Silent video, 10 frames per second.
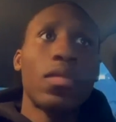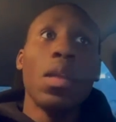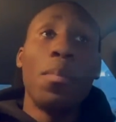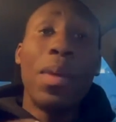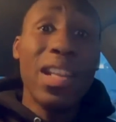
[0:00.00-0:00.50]

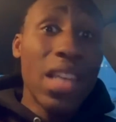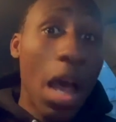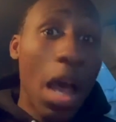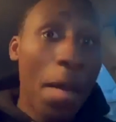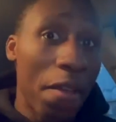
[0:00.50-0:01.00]
By the
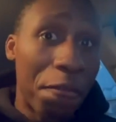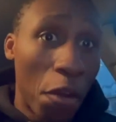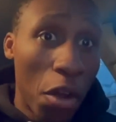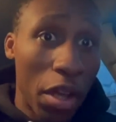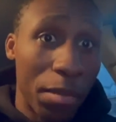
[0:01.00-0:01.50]
time I
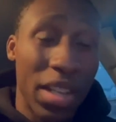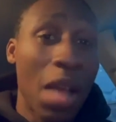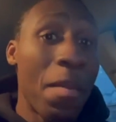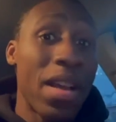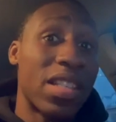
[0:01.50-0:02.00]
fought, by the time
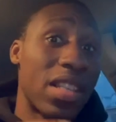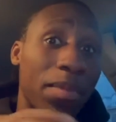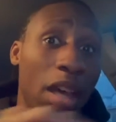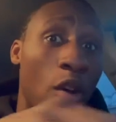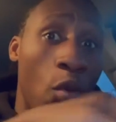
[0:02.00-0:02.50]
I stepped
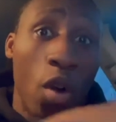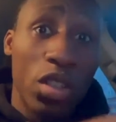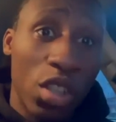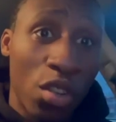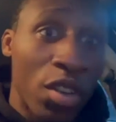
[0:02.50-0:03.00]
out and walked
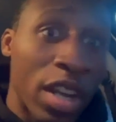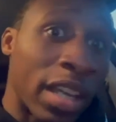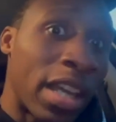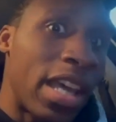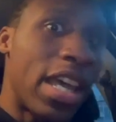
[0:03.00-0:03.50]
to the ring,
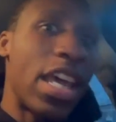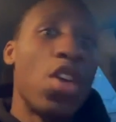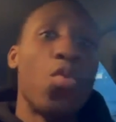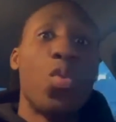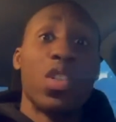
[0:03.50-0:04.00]
it
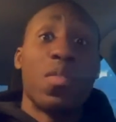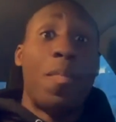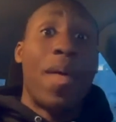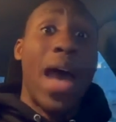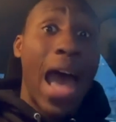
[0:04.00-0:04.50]
was
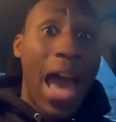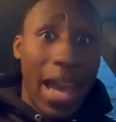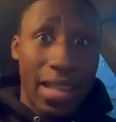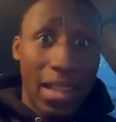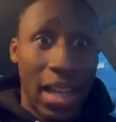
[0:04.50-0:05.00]

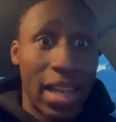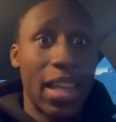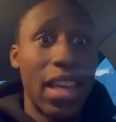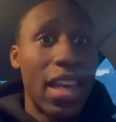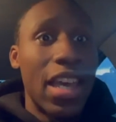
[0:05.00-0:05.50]
packed. Like
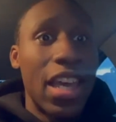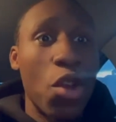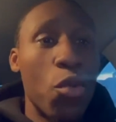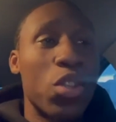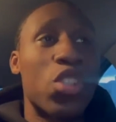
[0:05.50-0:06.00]

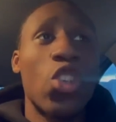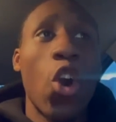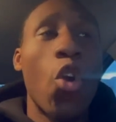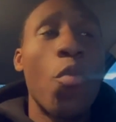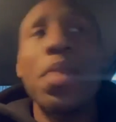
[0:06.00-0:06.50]
it was
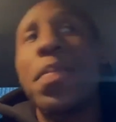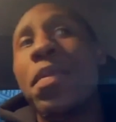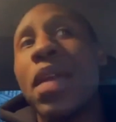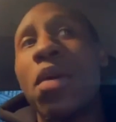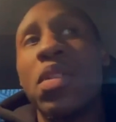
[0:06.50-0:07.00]
so many
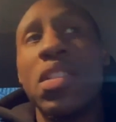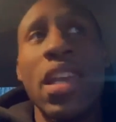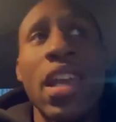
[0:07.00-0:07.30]
people that was there,